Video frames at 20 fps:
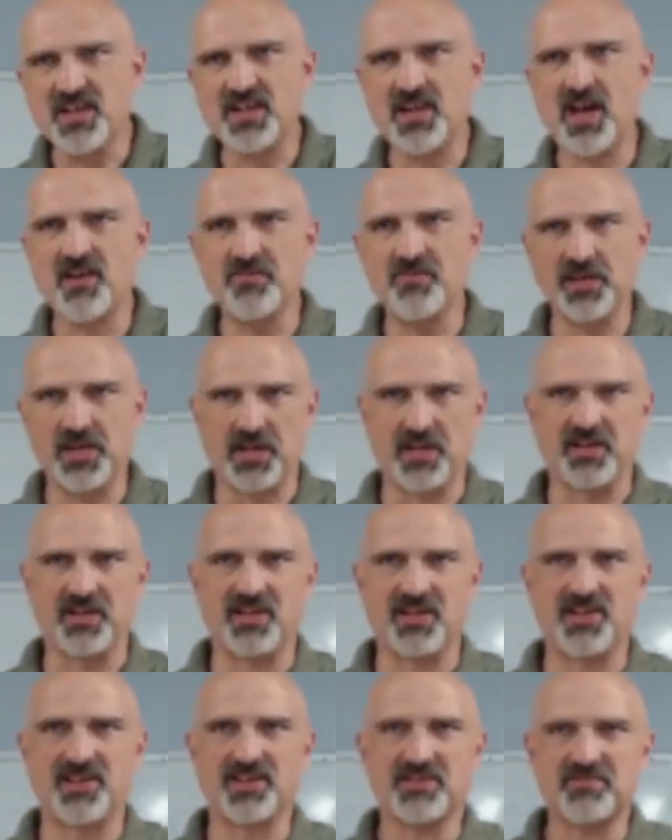Coveting.
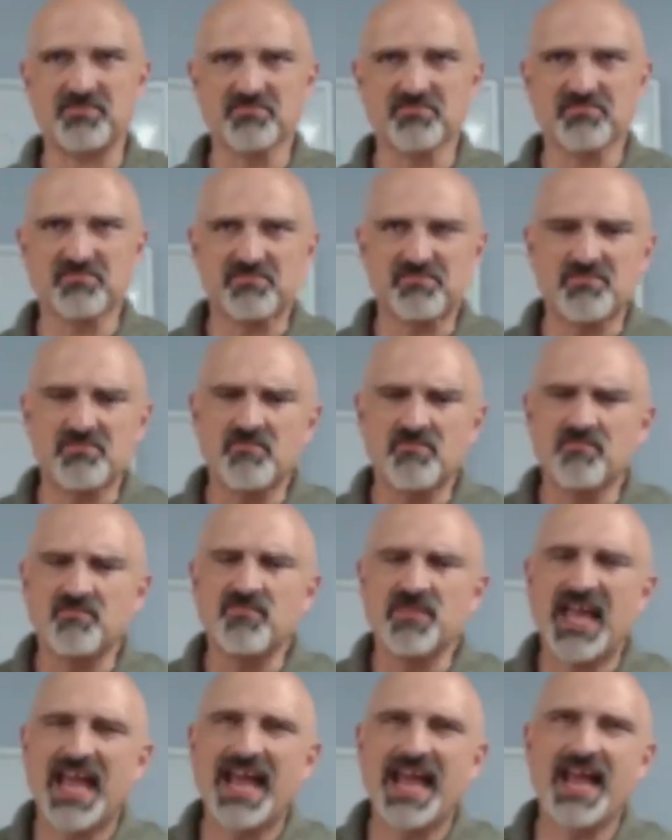
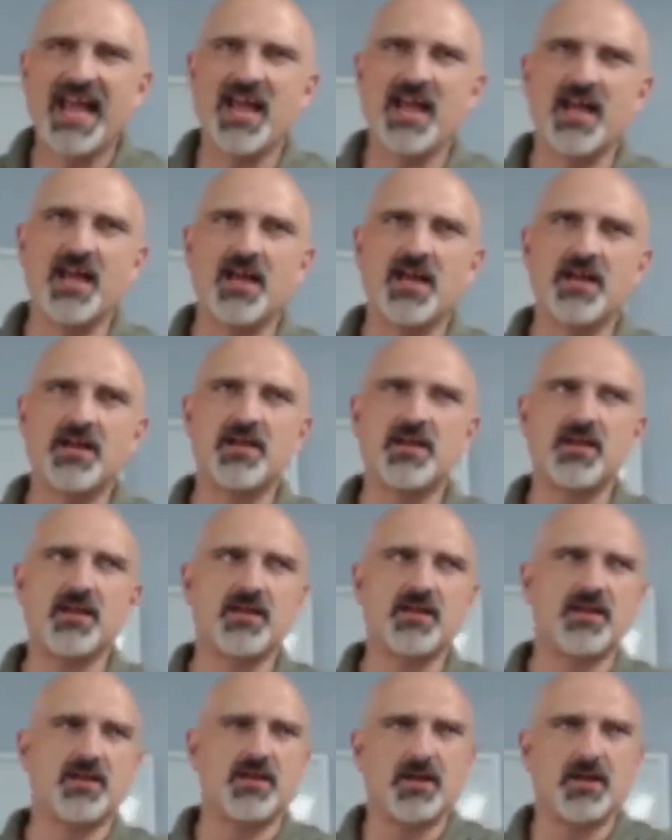And